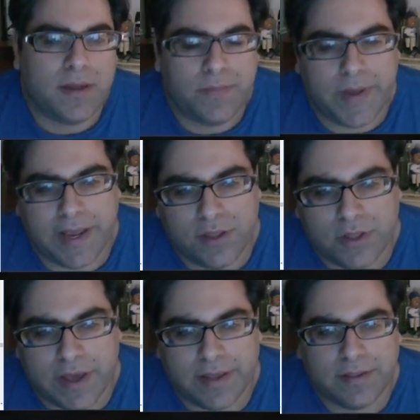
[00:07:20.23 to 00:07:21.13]
Page
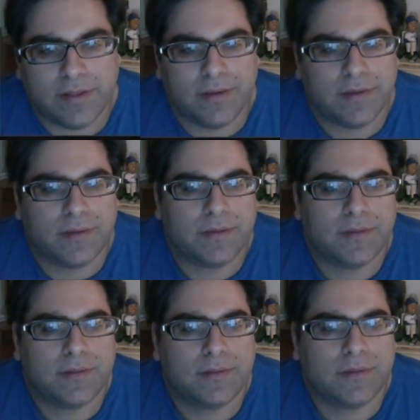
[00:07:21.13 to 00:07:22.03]
says,
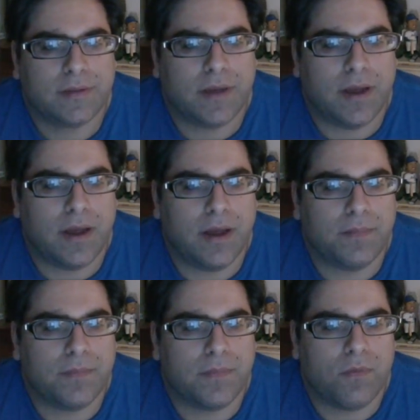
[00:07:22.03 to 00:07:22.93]

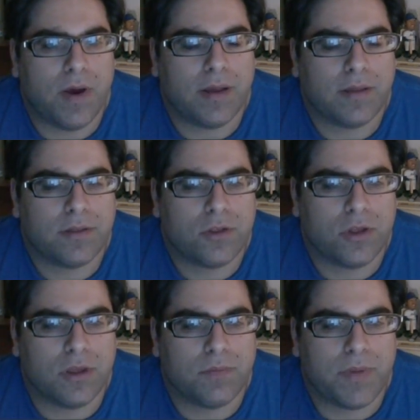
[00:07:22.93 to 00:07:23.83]

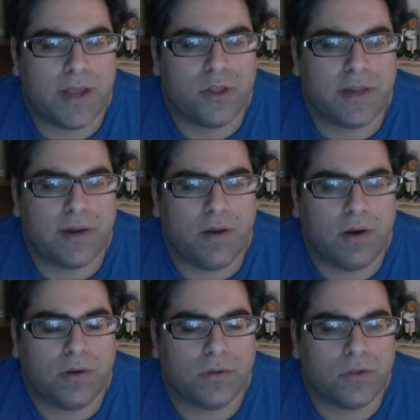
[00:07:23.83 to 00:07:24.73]
Page sent an
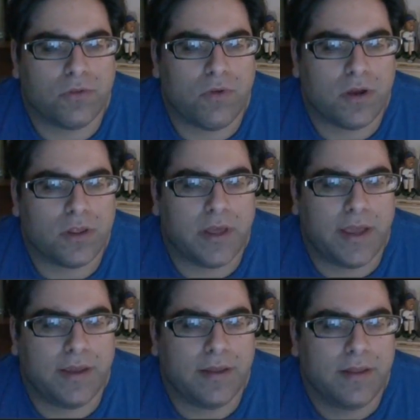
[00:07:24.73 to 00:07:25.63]
article to Strzok
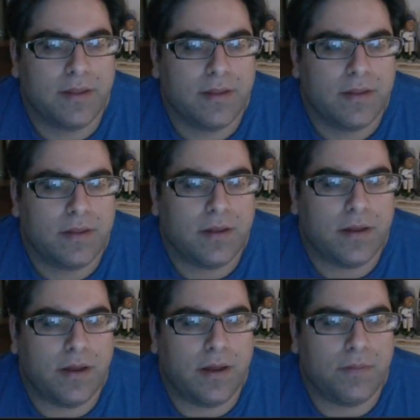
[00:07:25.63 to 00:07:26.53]
saying,
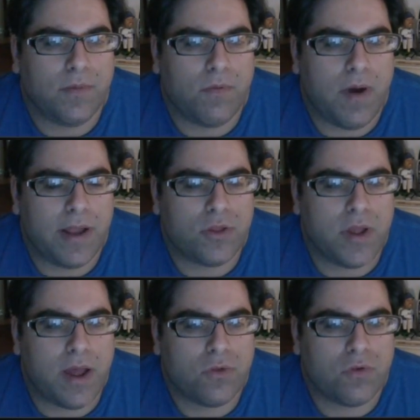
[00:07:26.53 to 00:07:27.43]
why
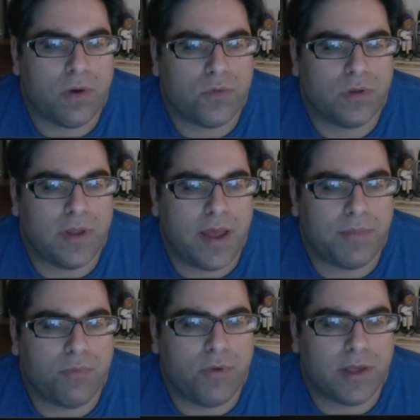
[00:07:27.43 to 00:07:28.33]
Donald Trump should not
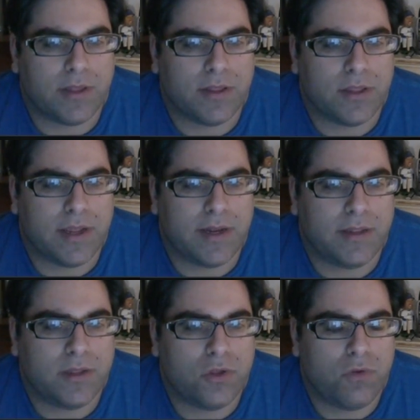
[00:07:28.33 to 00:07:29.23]
be president,
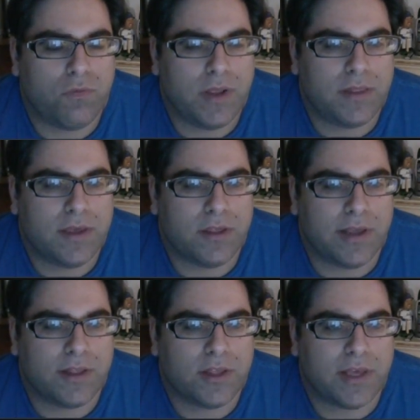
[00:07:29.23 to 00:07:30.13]
stating, "Did you read this?
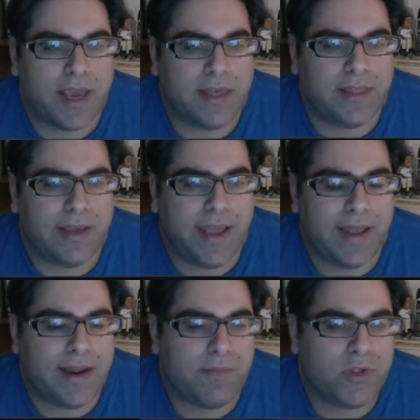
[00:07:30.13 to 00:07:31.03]
It's scathing,
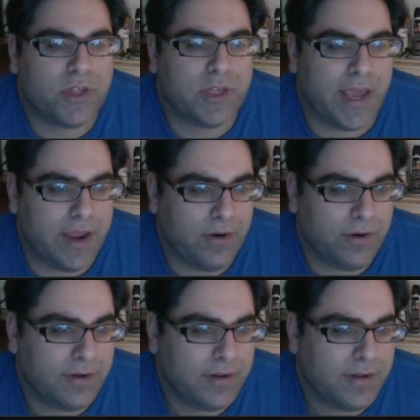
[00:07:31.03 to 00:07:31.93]
and I'm scared."